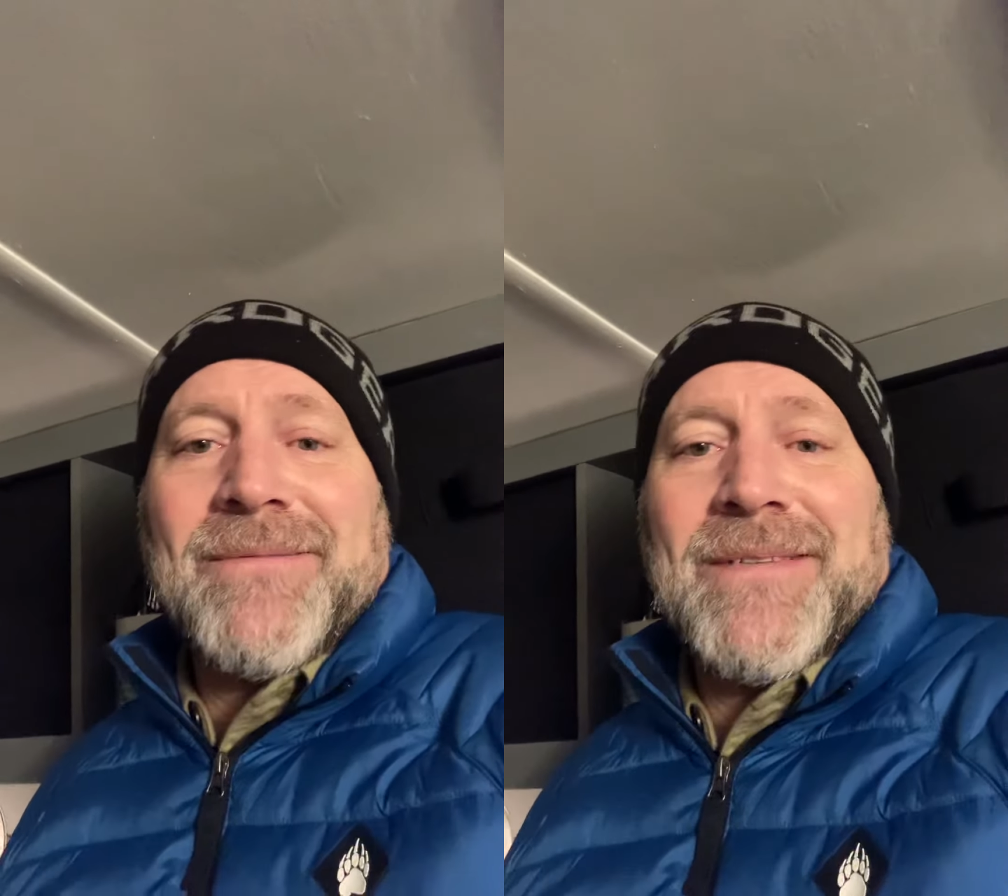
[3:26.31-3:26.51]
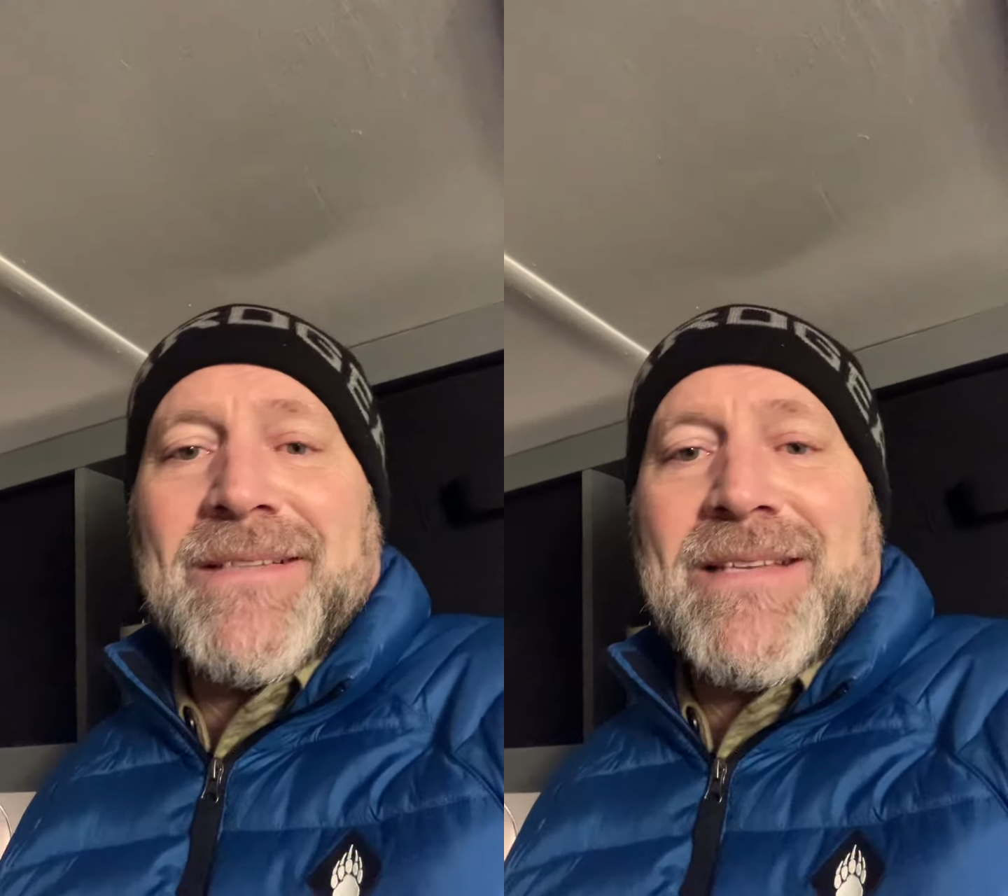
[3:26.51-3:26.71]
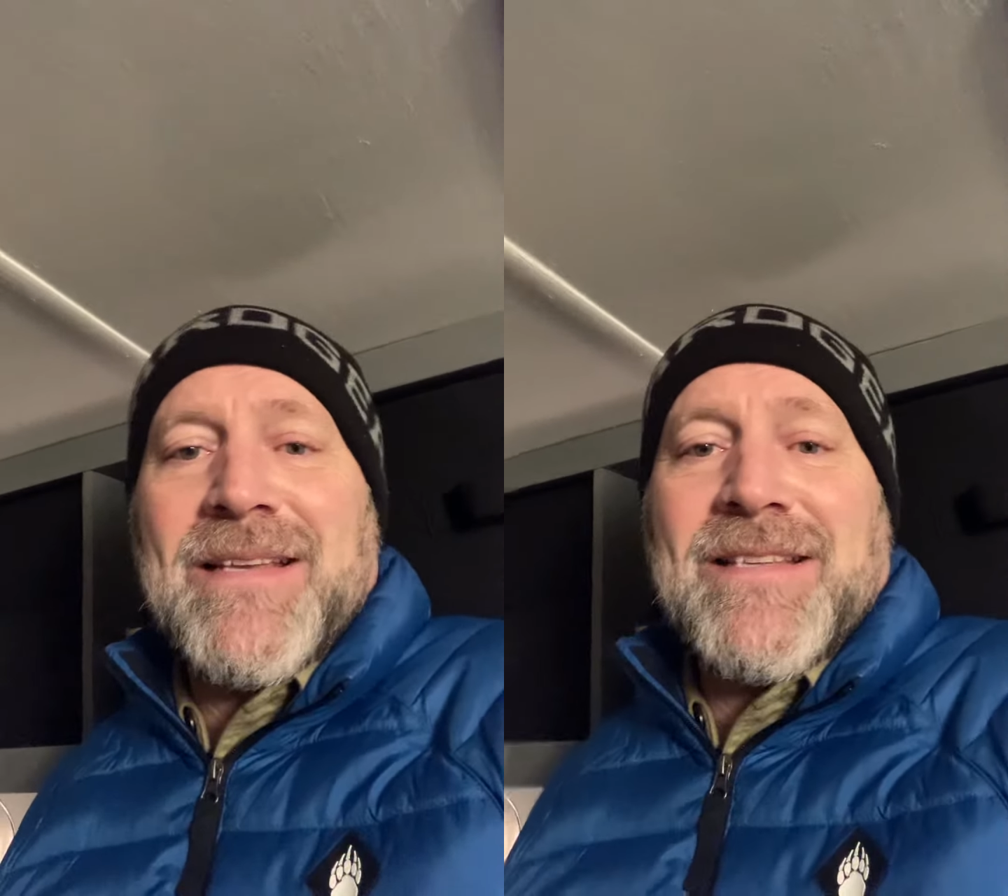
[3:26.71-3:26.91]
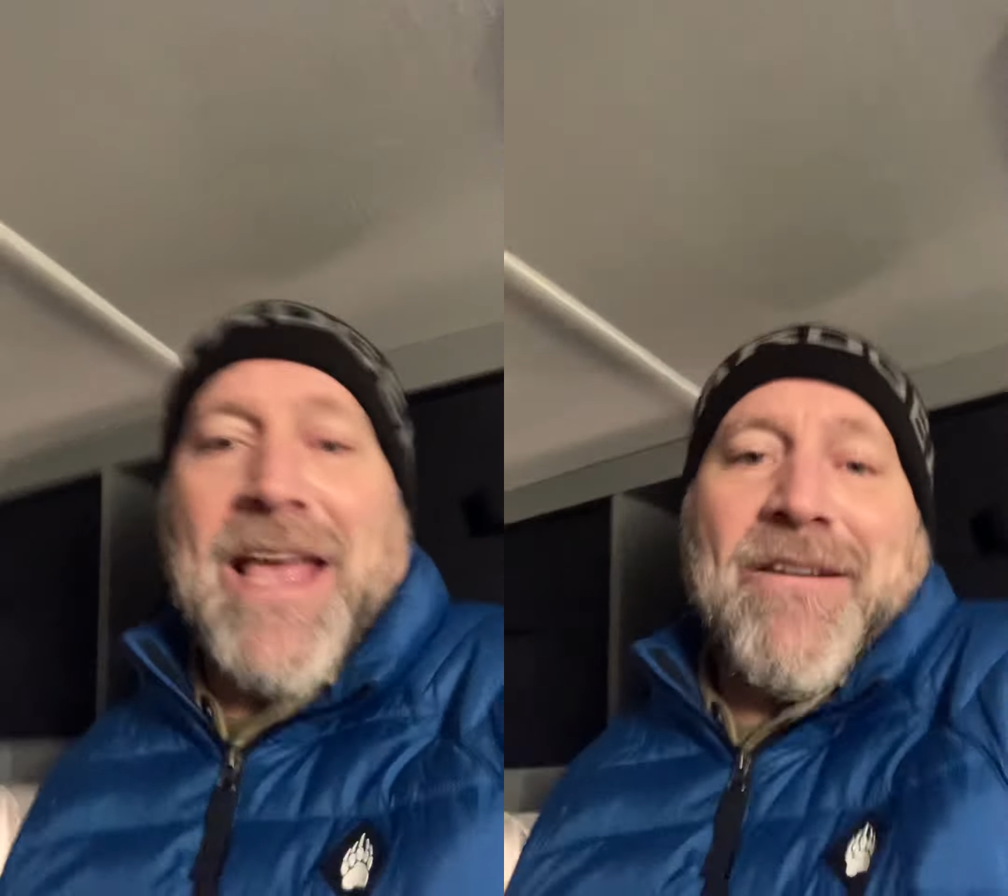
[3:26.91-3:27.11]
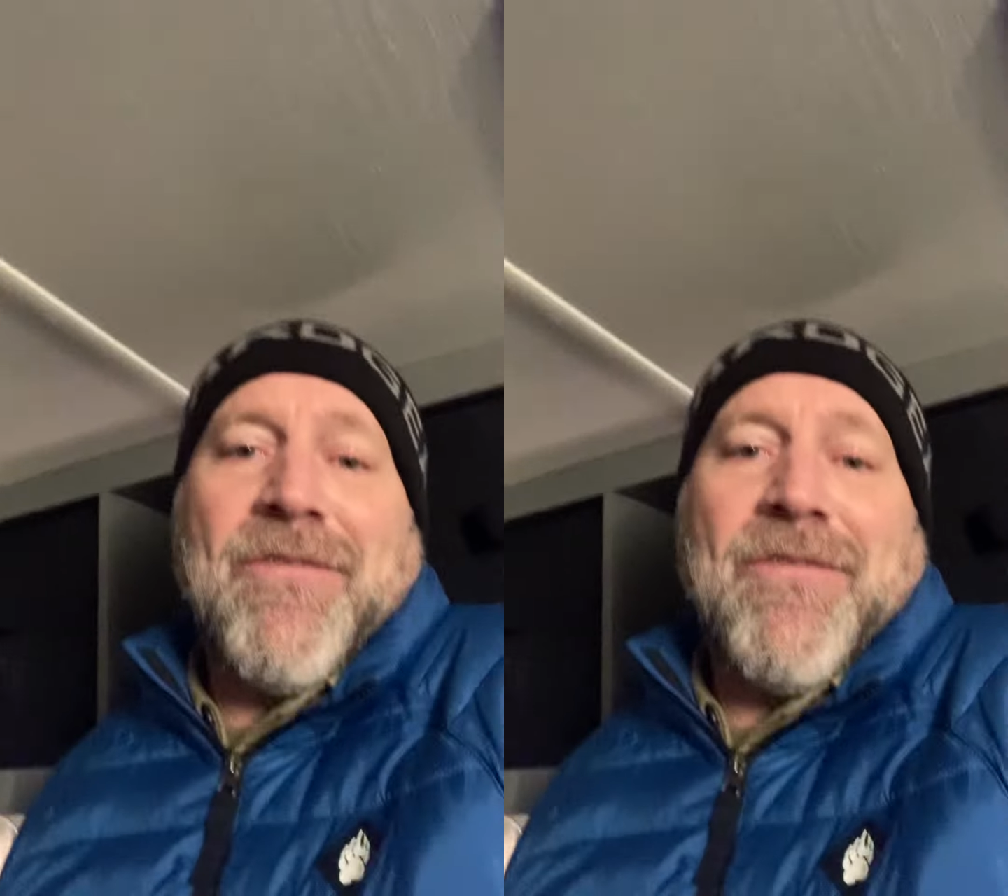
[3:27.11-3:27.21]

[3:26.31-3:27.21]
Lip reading: It's kind of